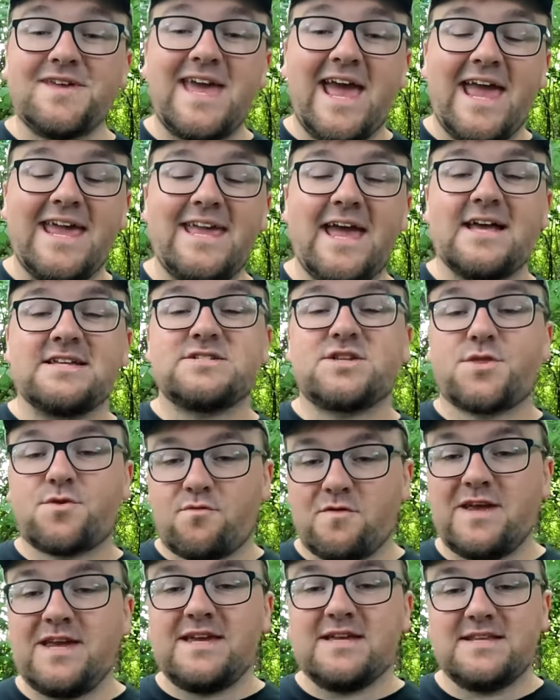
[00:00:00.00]
UK has
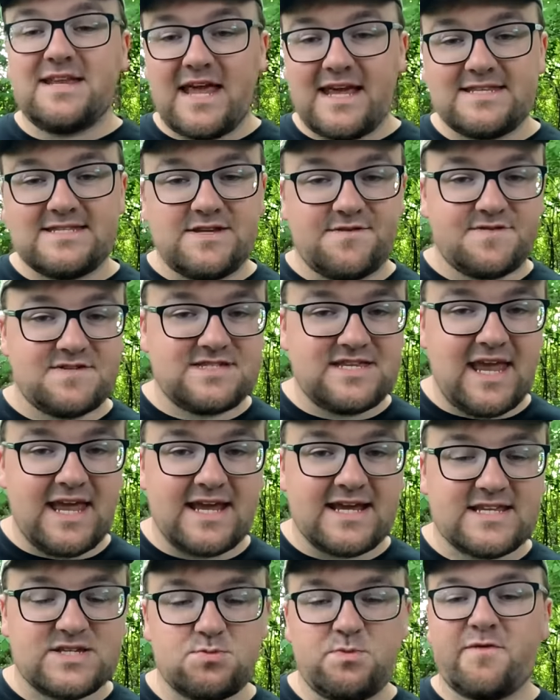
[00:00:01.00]
three native
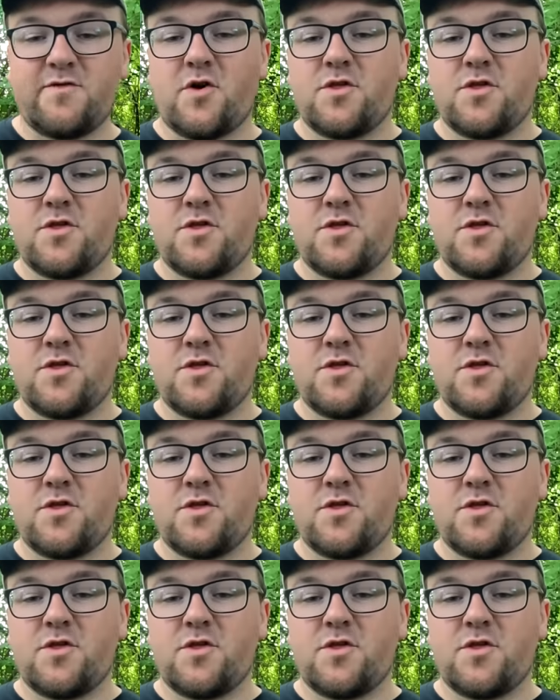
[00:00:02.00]
snakes. We've